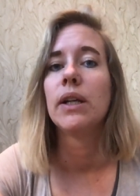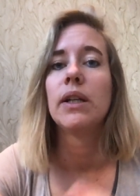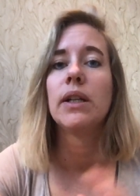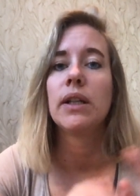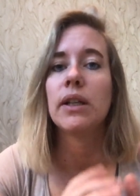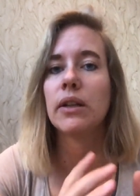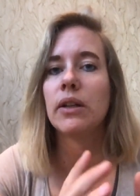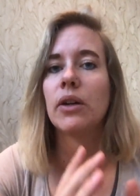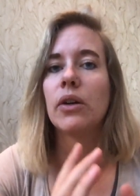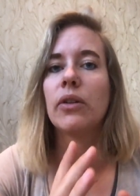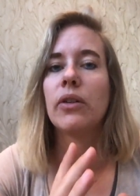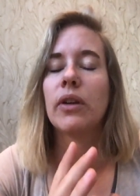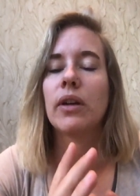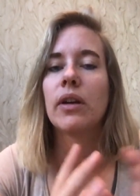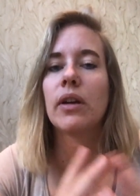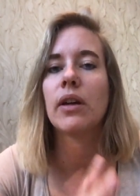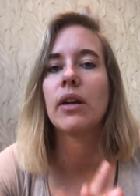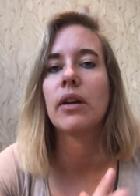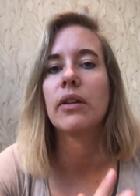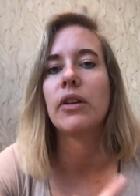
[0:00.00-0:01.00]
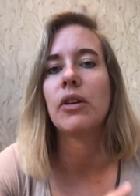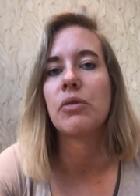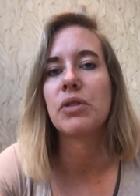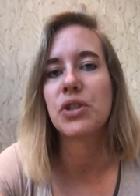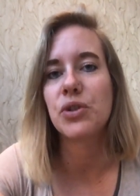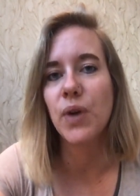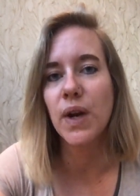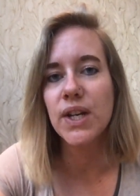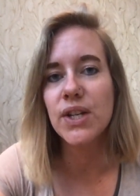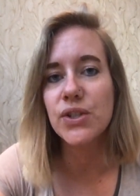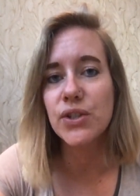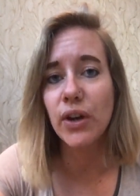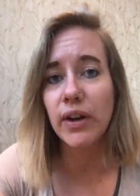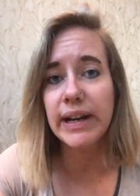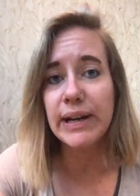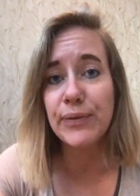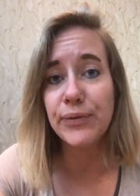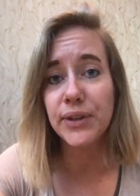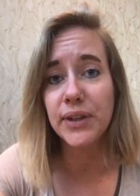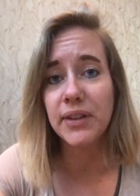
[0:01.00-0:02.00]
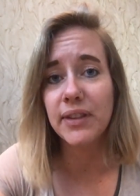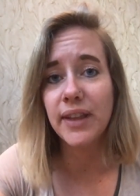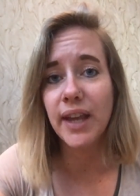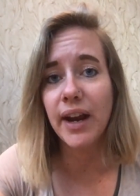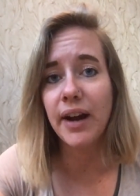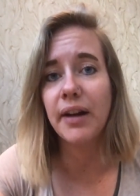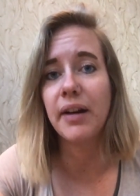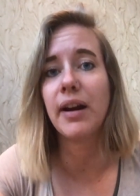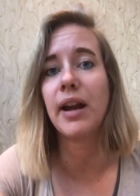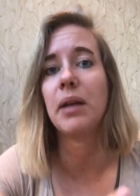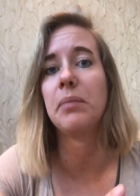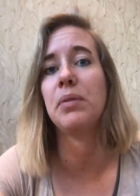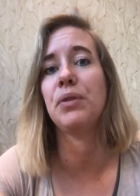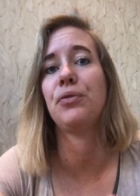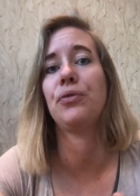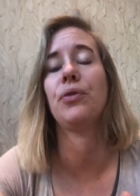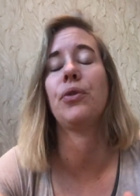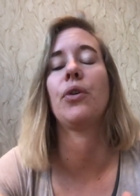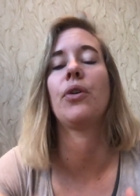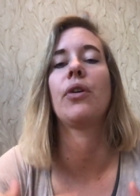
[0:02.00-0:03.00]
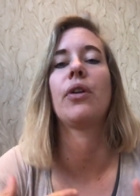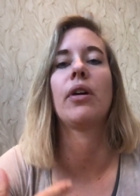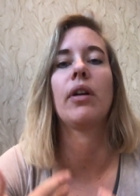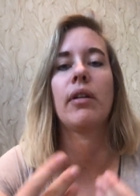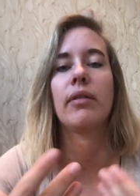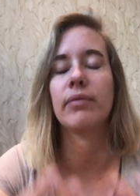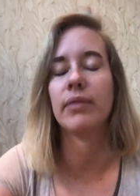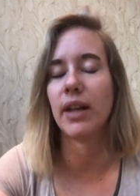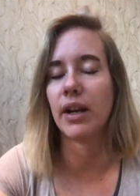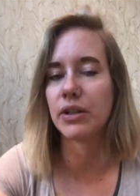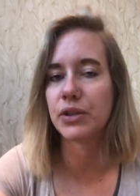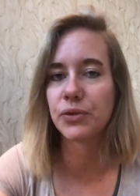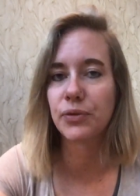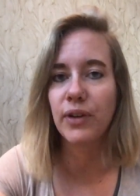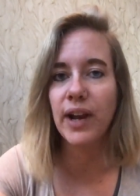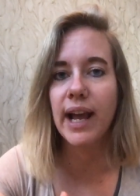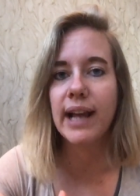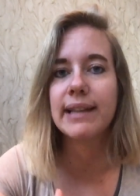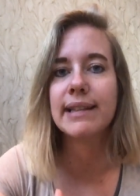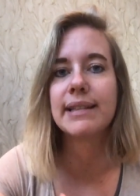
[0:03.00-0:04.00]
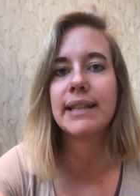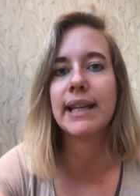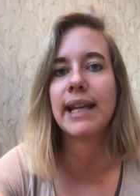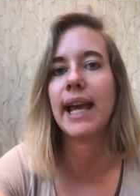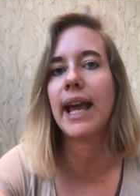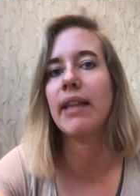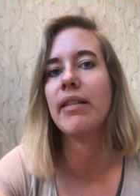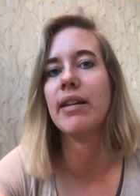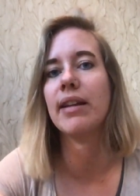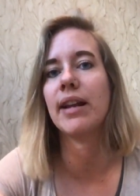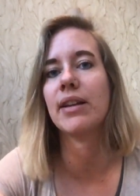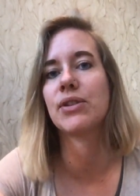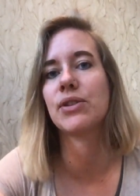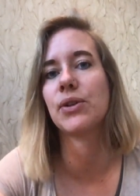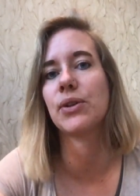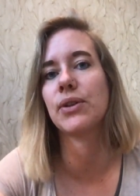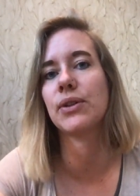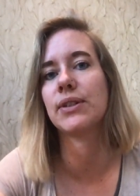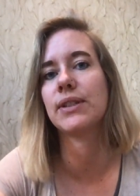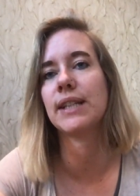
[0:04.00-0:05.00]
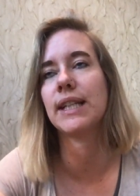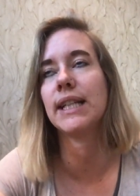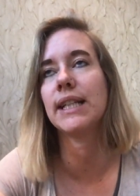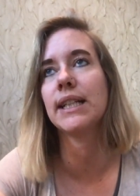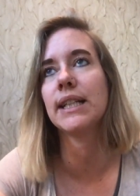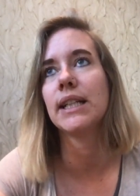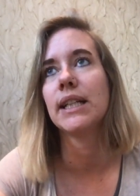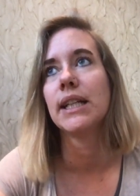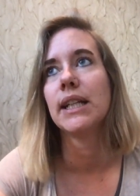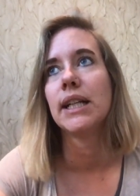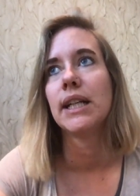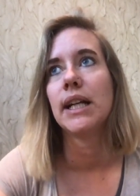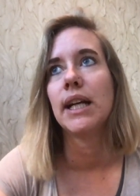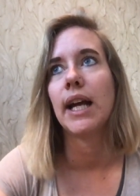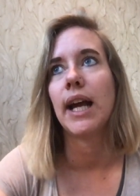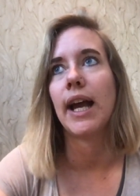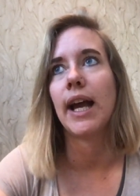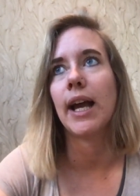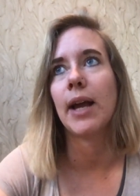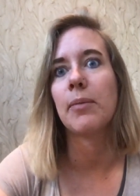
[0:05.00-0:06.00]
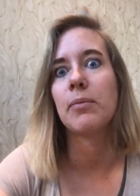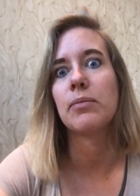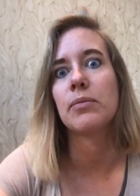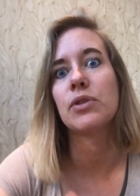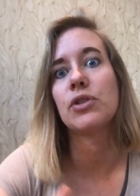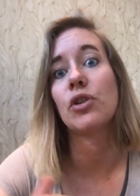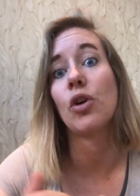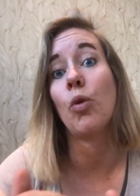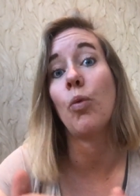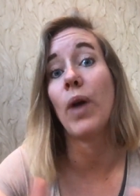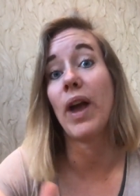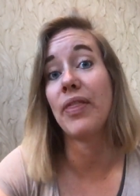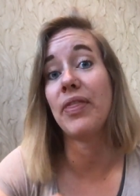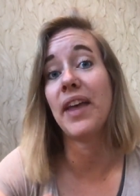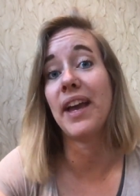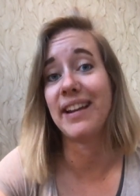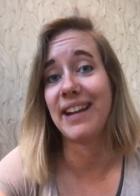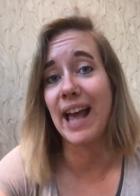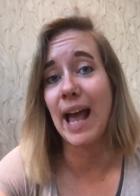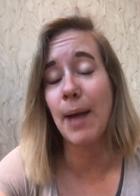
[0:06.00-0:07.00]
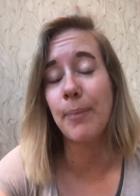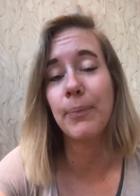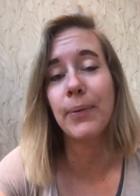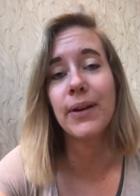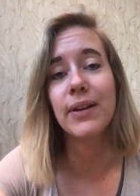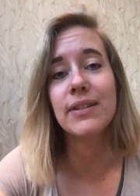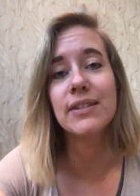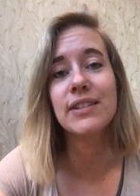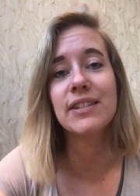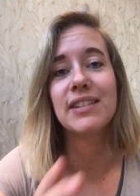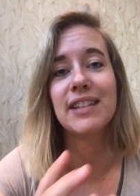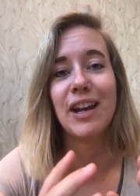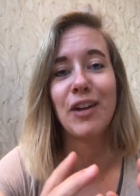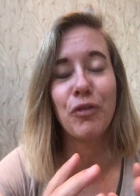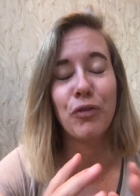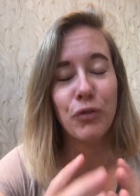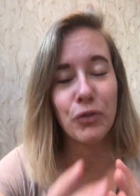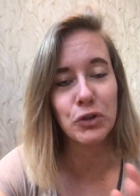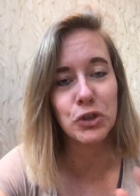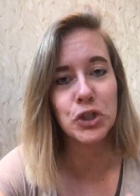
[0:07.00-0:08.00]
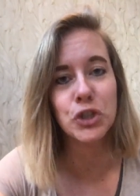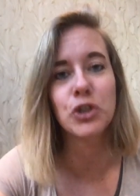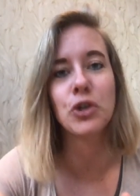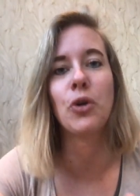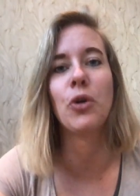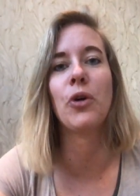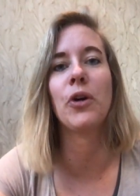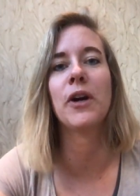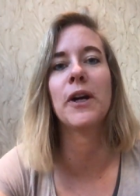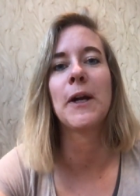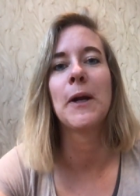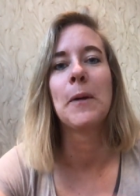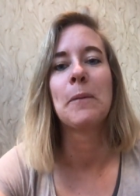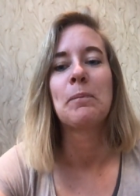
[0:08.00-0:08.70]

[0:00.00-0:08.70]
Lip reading: you know, the restrictions are lifted there and before there's flights again and that sort of thing. So when that happens, then for sure